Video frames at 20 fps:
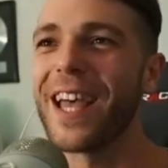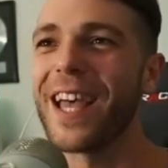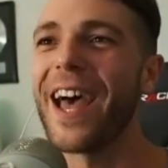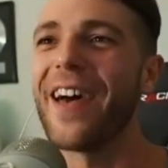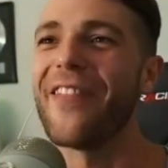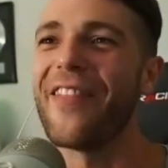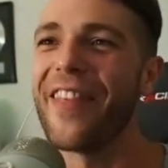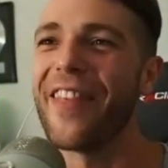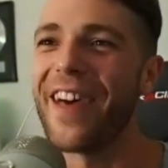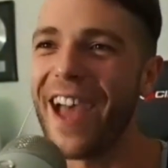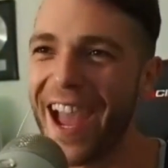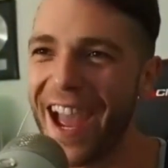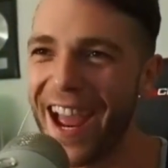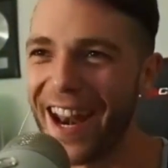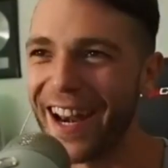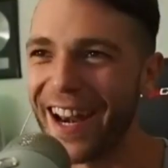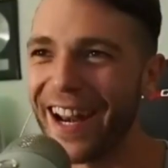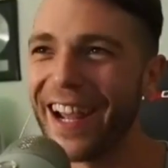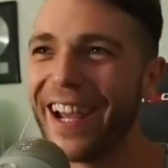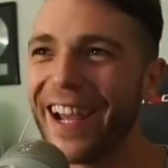And
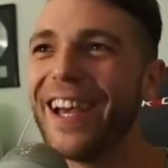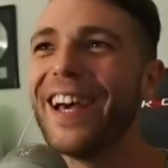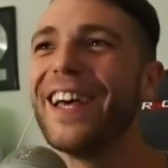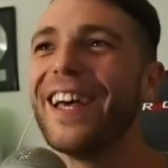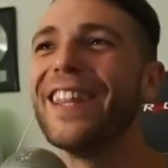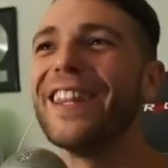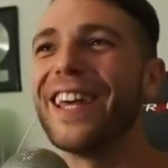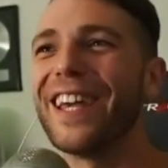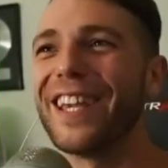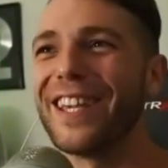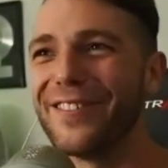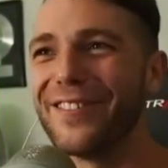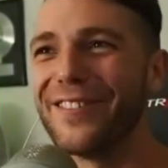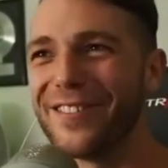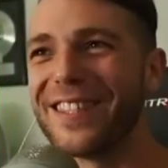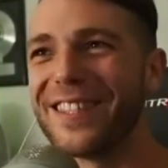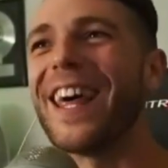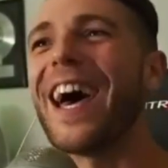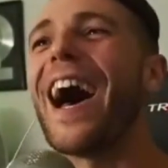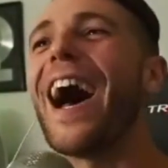then they
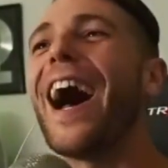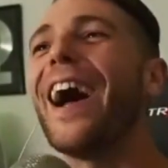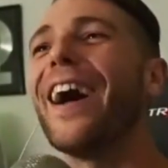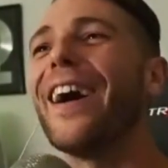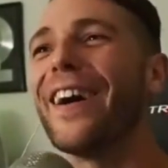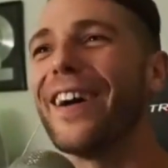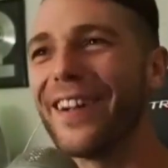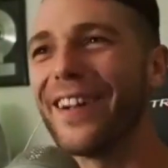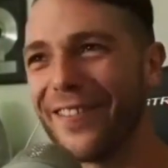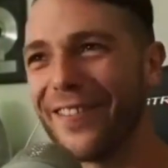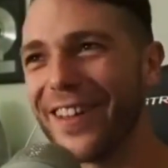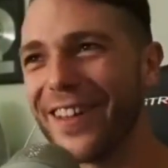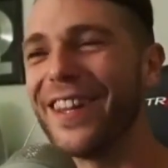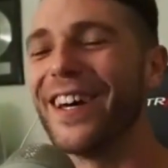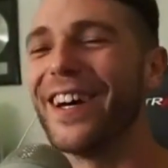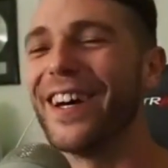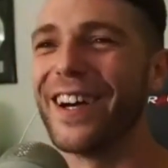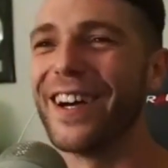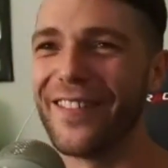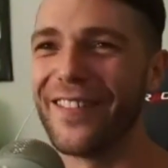used that when
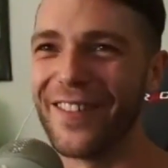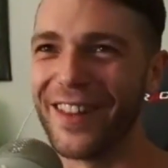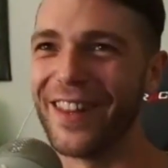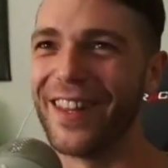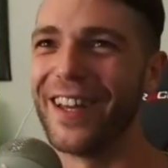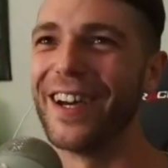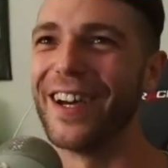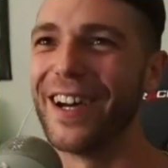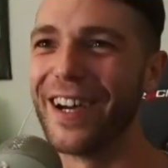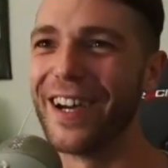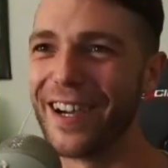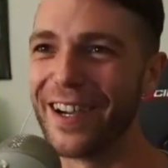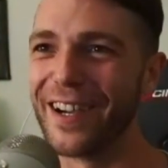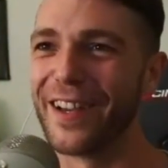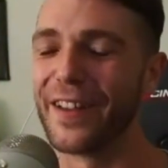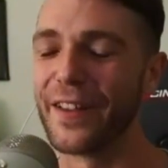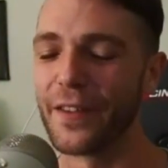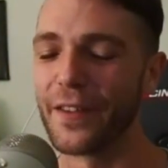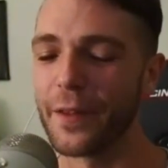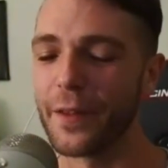the
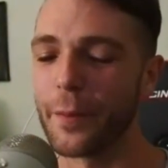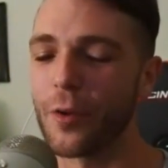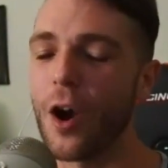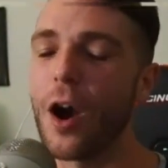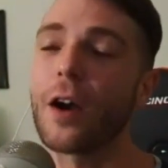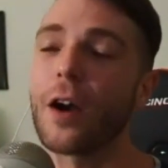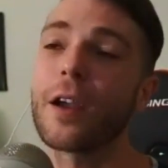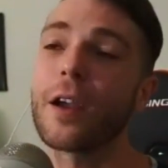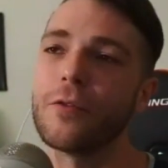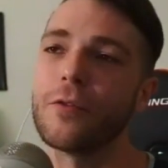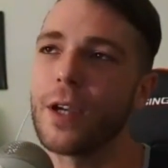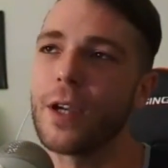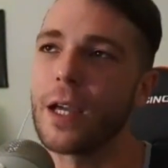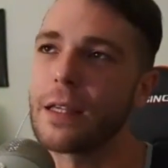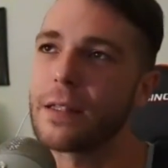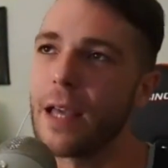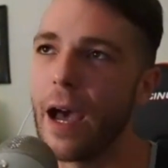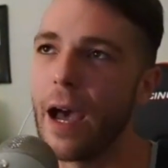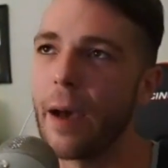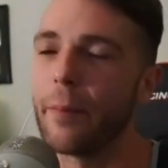Bronco chase
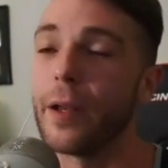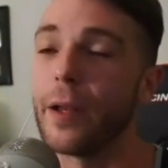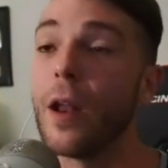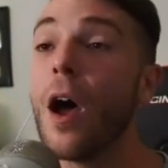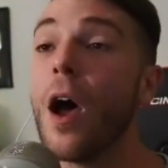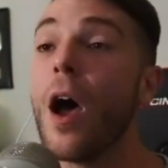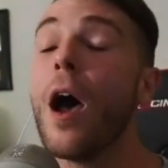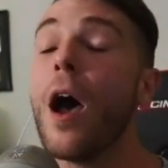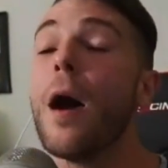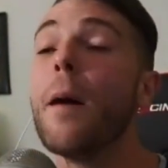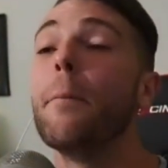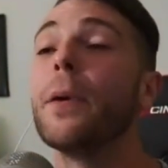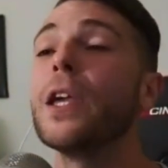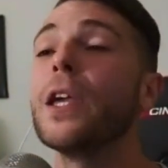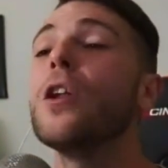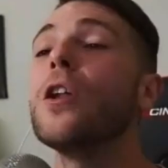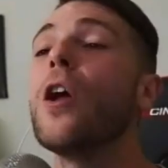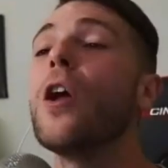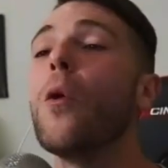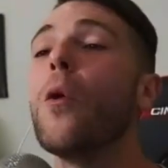happened. But you
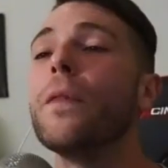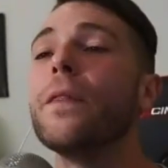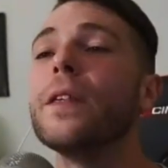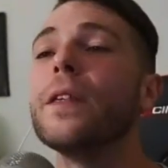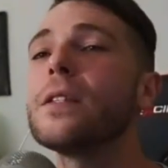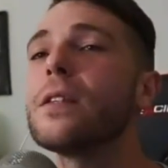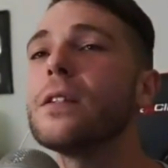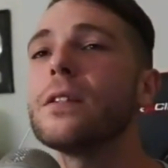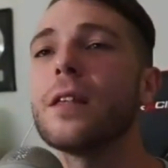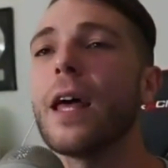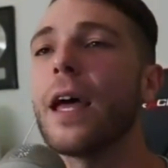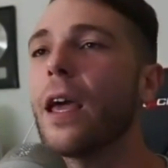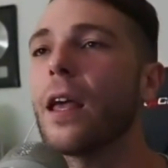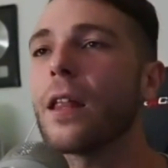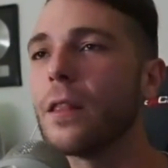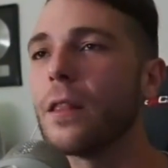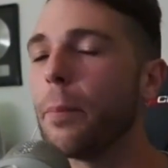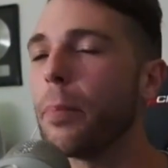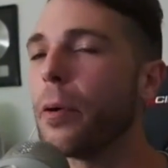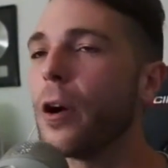know, this is like the
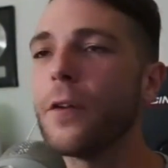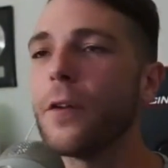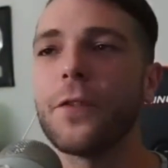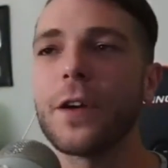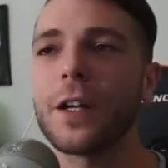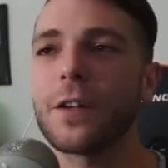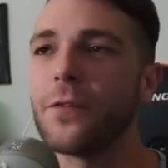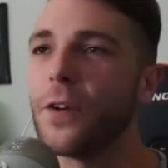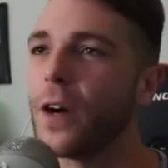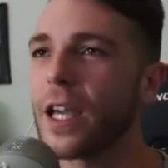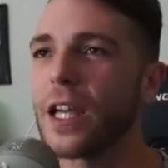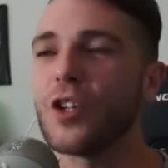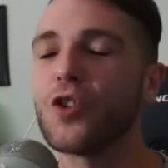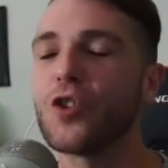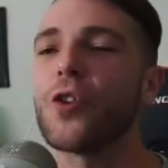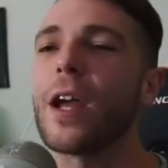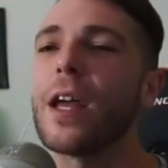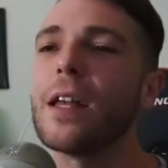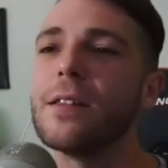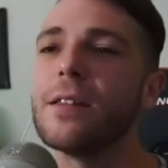perfect fucking
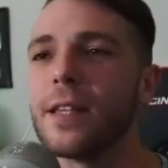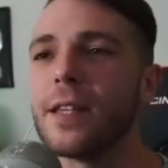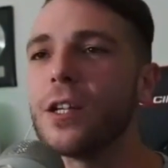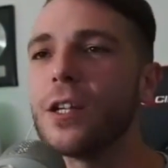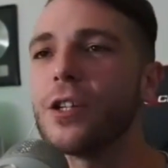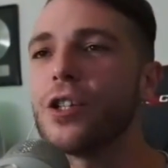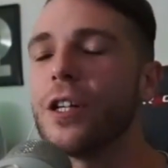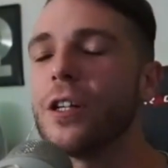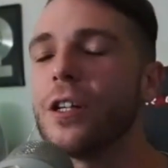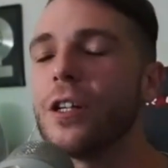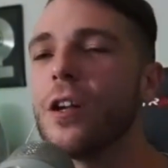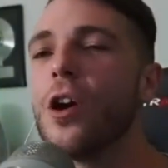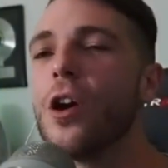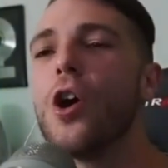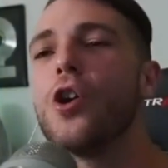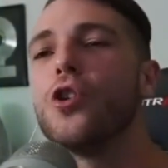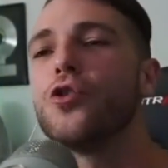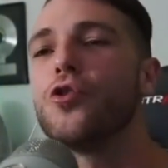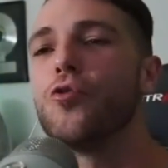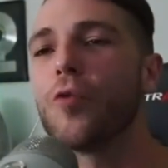transition
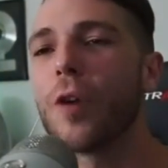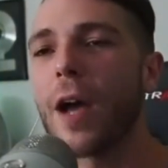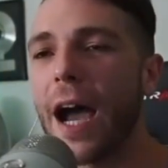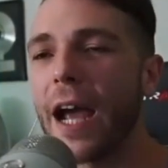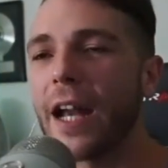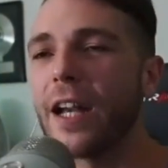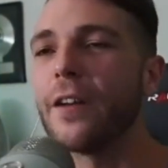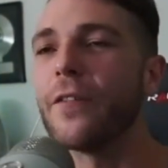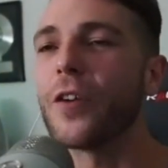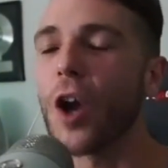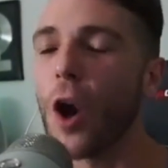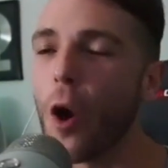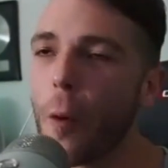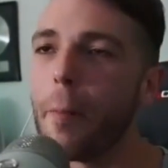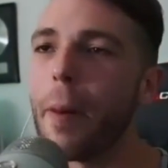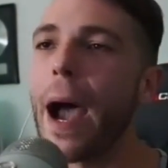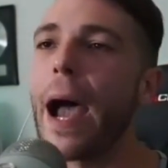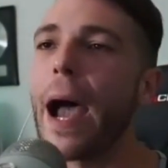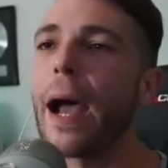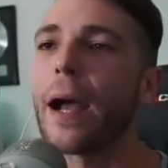to kind of go
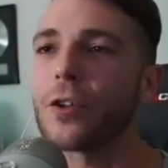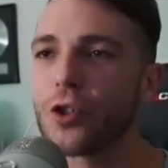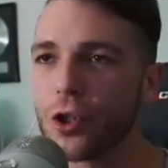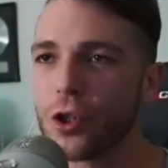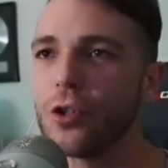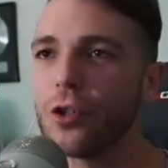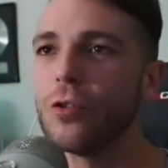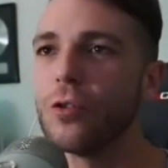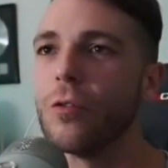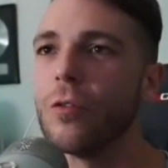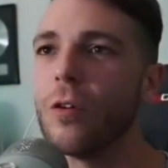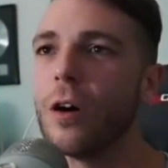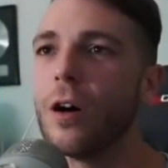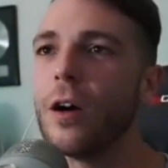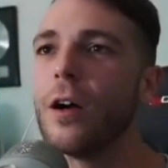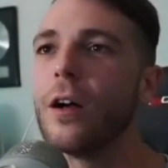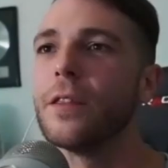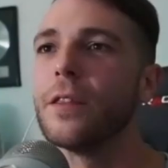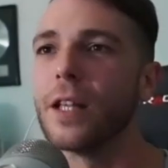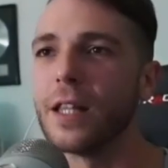back to
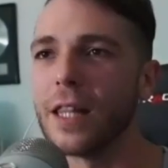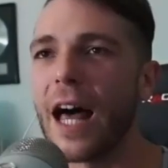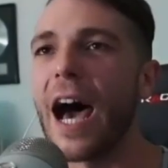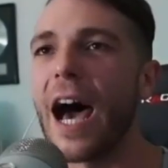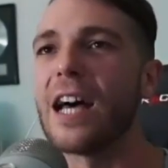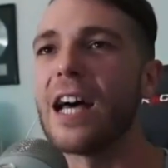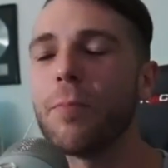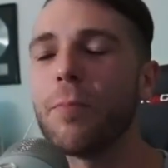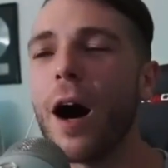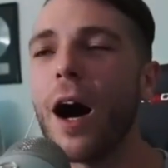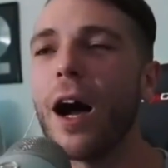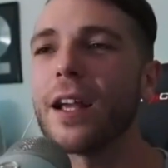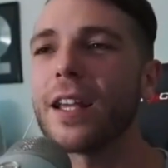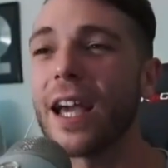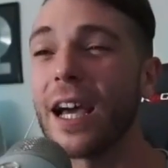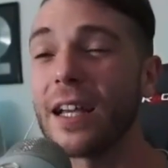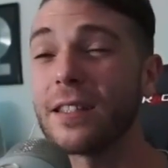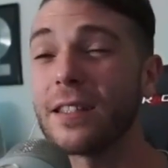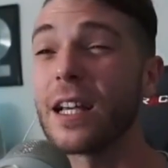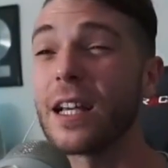the last
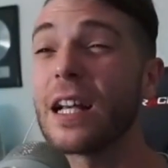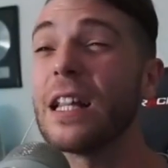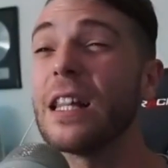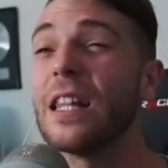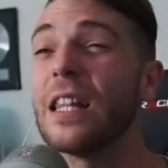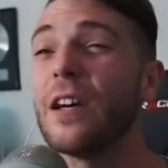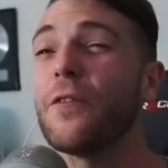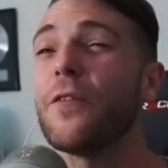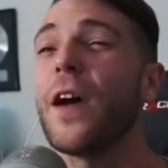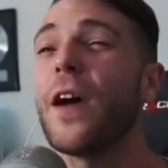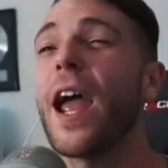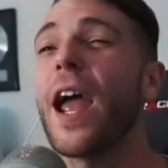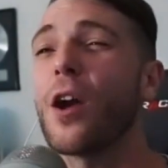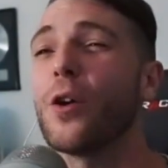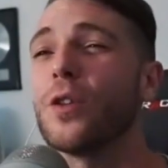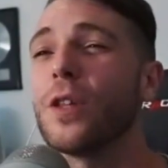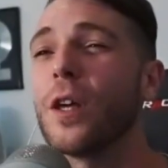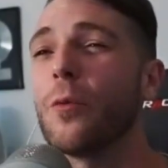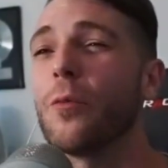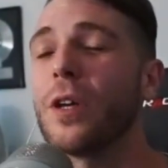podcast, the cliffhanger
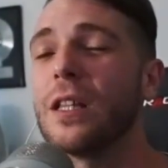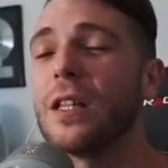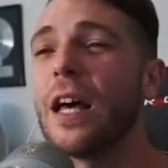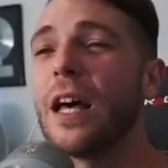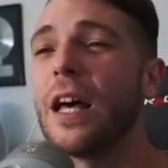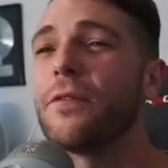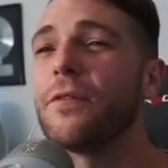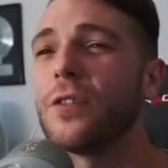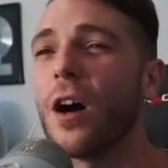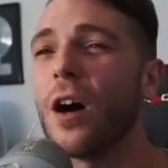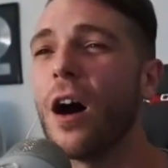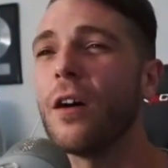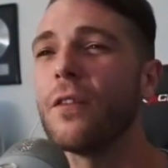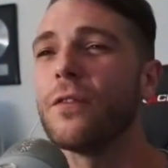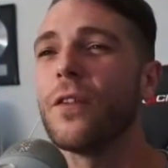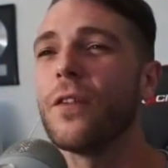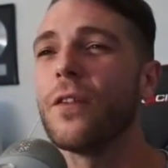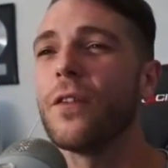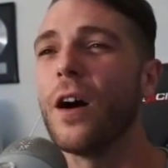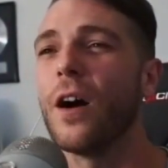that we left
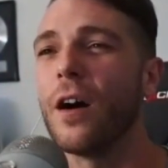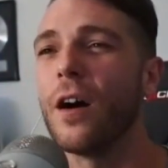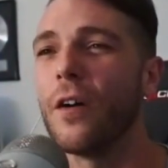off of.